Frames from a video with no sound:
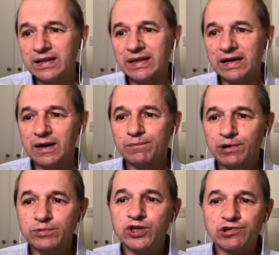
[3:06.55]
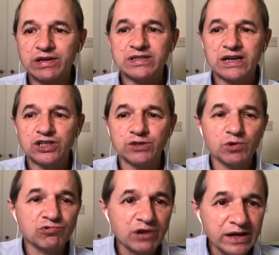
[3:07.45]
that property transactions
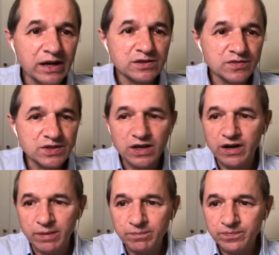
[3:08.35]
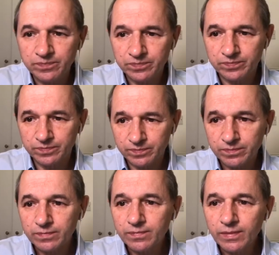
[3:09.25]
will run out of time
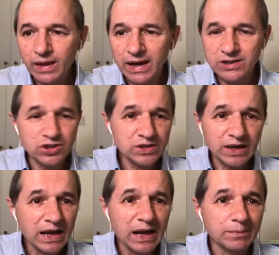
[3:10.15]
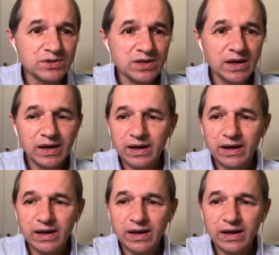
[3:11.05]
and just collapse.